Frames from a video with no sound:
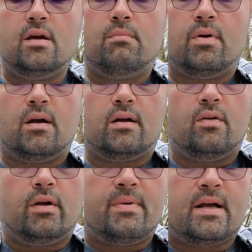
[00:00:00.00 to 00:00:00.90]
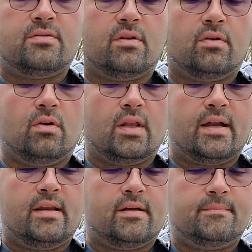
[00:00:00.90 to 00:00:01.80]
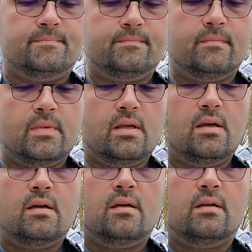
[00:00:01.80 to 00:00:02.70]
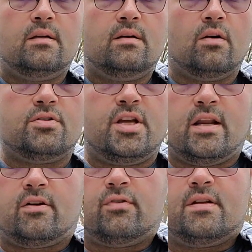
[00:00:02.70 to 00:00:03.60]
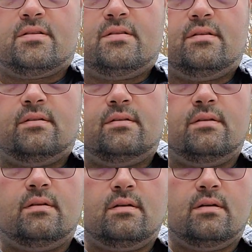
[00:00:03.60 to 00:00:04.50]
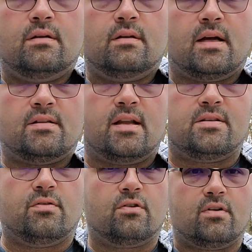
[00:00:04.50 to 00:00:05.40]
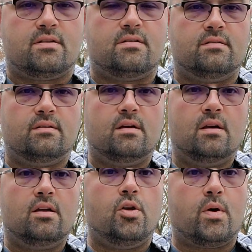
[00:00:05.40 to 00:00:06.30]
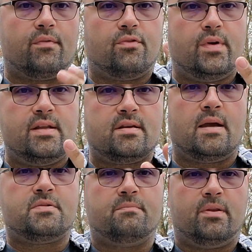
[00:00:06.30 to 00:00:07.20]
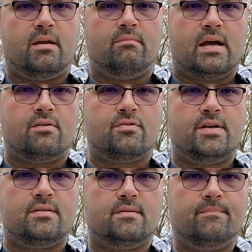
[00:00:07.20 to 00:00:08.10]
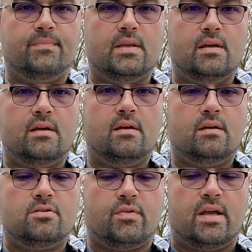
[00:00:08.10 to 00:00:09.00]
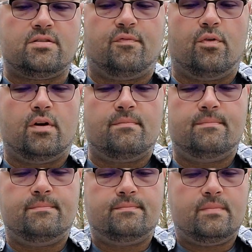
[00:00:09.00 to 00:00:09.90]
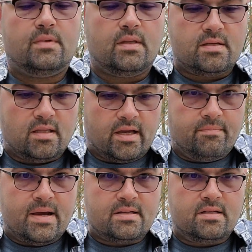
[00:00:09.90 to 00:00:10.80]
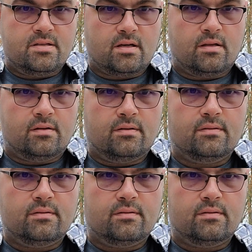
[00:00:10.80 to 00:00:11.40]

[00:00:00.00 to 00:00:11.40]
But going back to the whole idea, oceanic crust, continental crust, you have 3 types of plate boundaries: transform, they slide past each other;